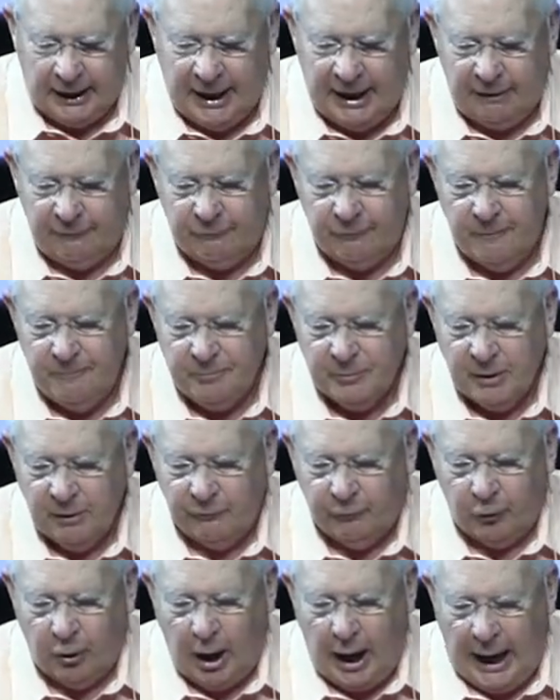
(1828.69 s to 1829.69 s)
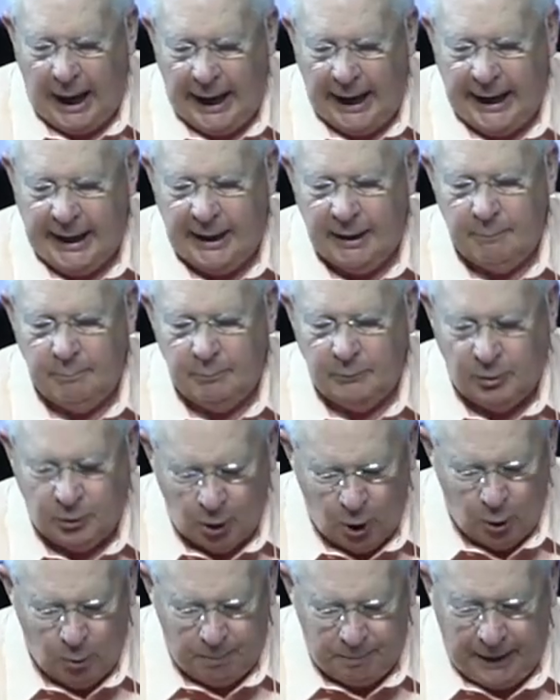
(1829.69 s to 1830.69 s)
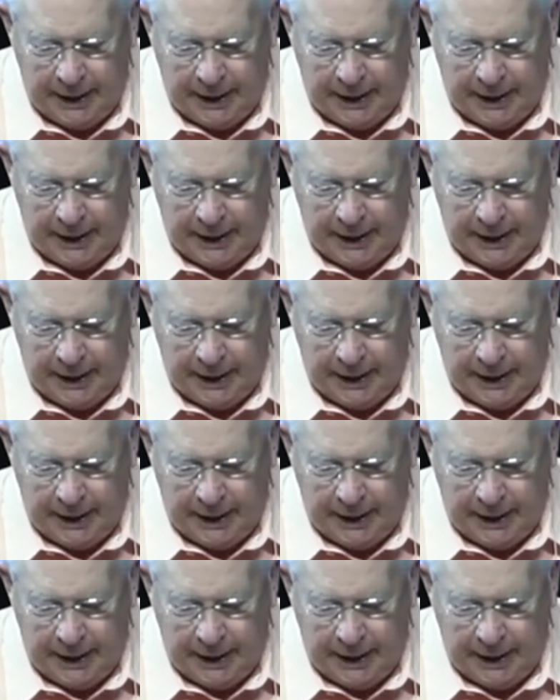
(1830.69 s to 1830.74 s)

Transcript: life, for I am no